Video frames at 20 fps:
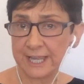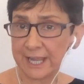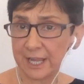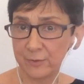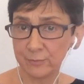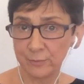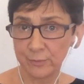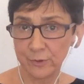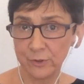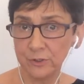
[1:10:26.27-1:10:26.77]

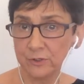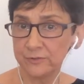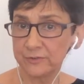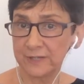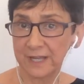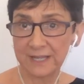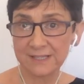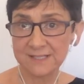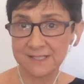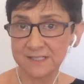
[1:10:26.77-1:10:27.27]

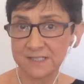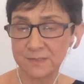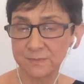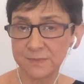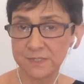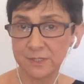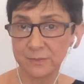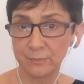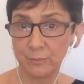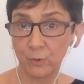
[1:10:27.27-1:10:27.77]
improved
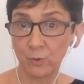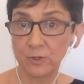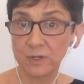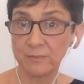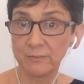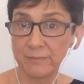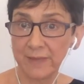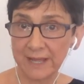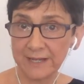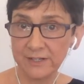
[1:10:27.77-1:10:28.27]
customs and
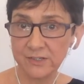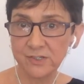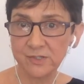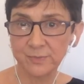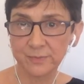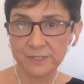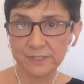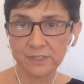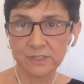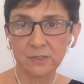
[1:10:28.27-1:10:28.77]
border
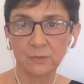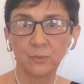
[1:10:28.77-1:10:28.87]
management